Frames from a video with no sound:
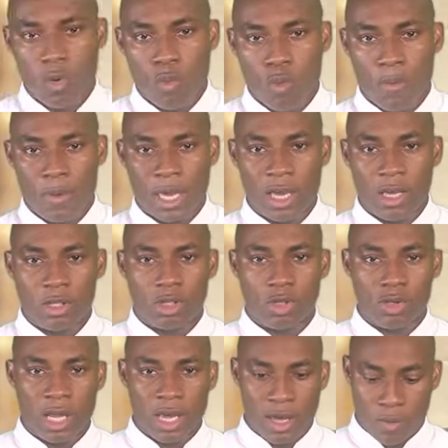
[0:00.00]
We begin
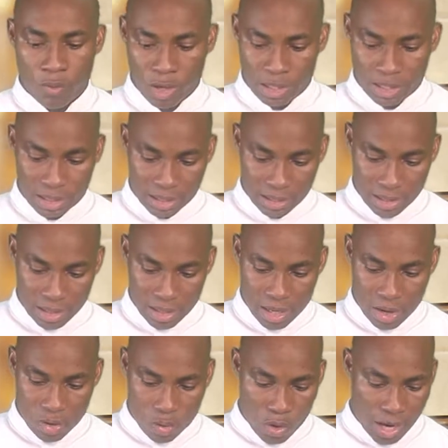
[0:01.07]
today with
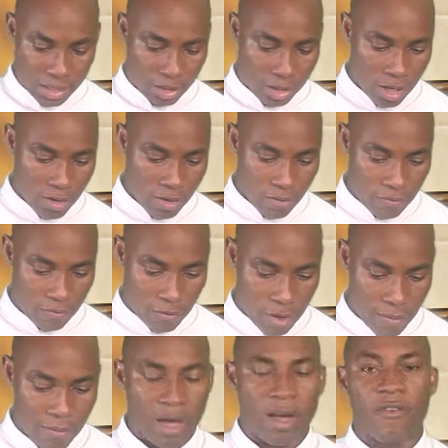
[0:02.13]
a question
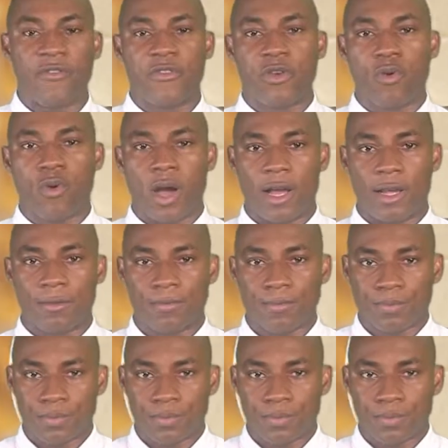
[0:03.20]
from a viewer.